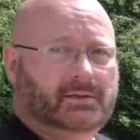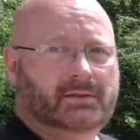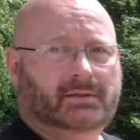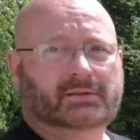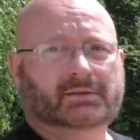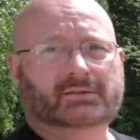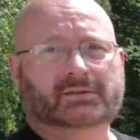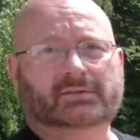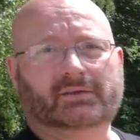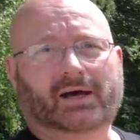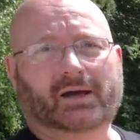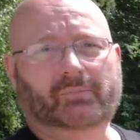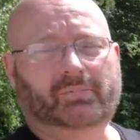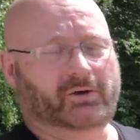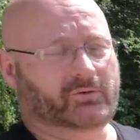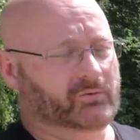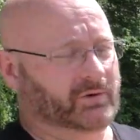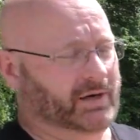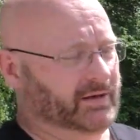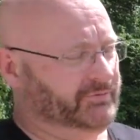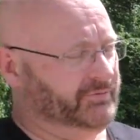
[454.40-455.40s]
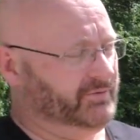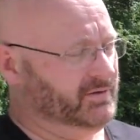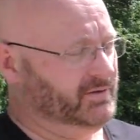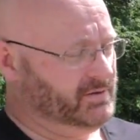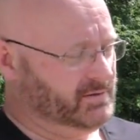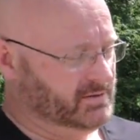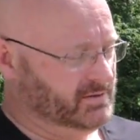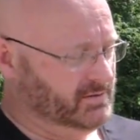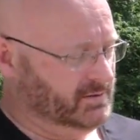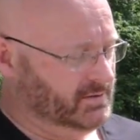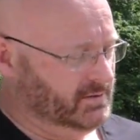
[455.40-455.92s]
sniper rifle
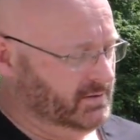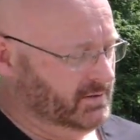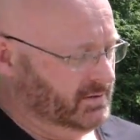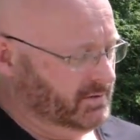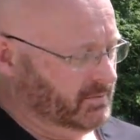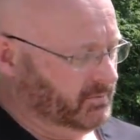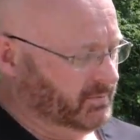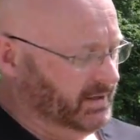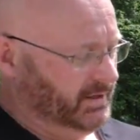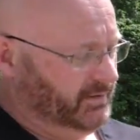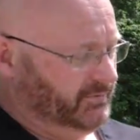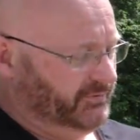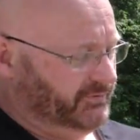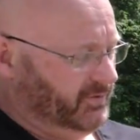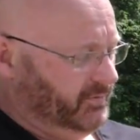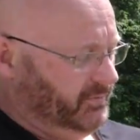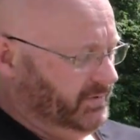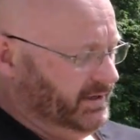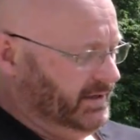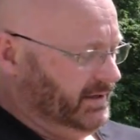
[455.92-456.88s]
made from